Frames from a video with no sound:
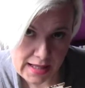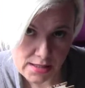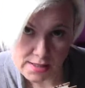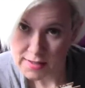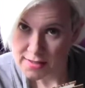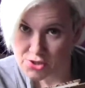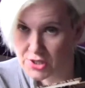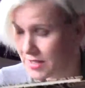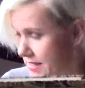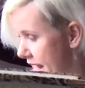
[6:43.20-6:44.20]
hint,
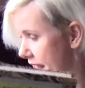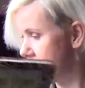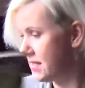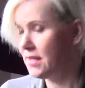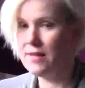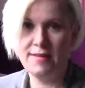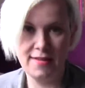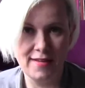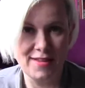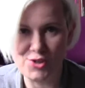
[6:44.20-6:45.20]
just a hint.
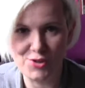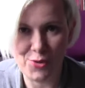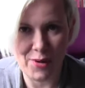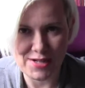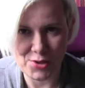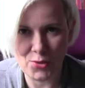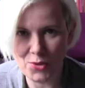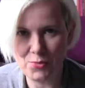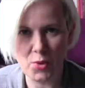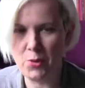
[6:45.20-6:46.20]
Just requires a whole
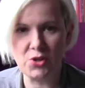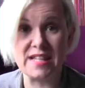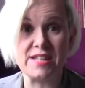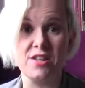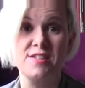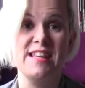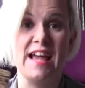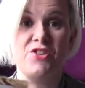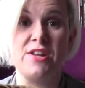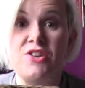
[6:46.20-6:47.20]
load more books. It doesn't
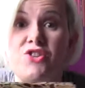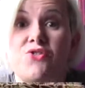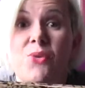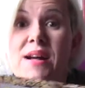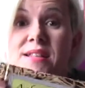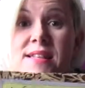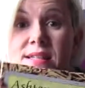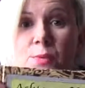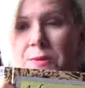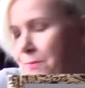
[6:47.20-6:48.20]
actually, it just requires
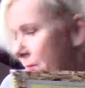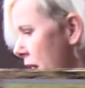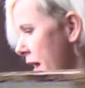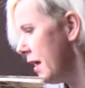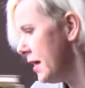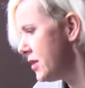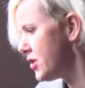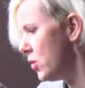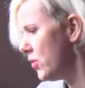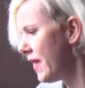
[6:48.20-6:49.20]
this one.
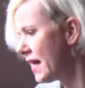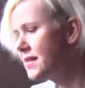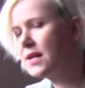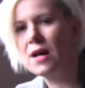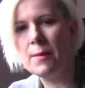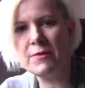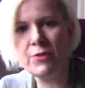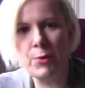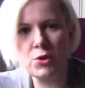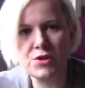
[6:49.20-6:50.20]
So that's a couple of
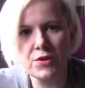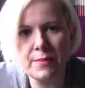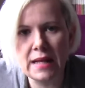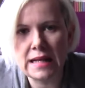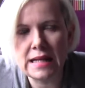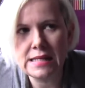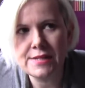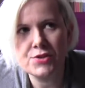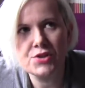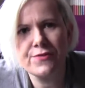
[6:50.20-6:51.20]
the books on the mailing
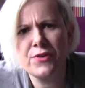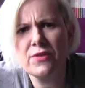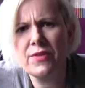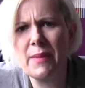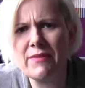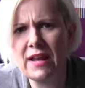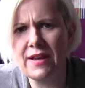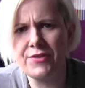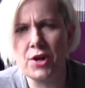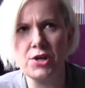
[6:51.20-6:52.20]
list. There's a few of them I've
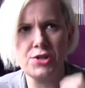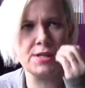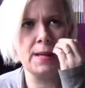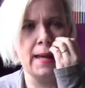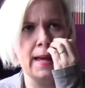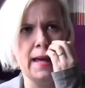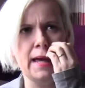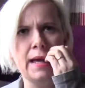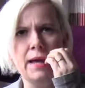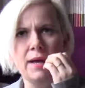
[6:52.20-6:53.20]
left out.
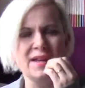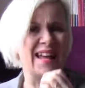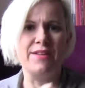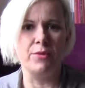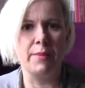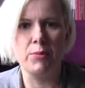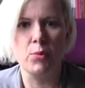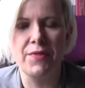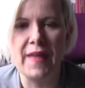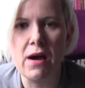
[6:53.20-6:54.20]
Can't even remember
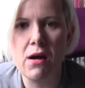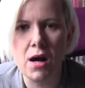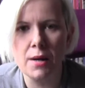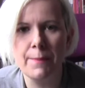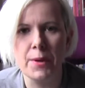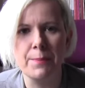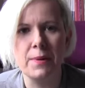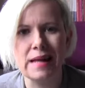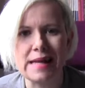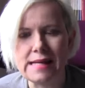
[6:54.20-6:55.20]
what they are, but
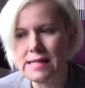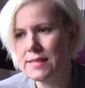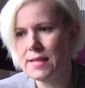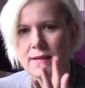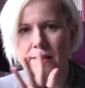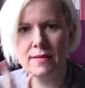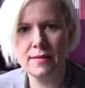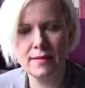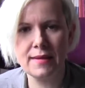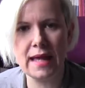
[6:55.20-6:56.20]
please
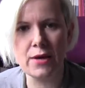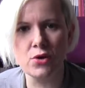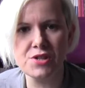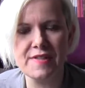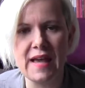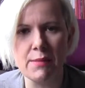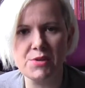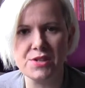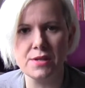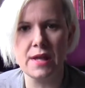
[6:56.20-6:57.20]
get onto the
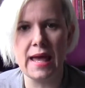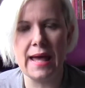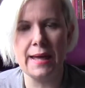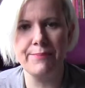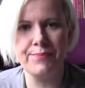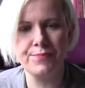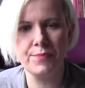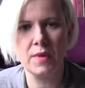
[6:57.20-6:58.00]
Amazon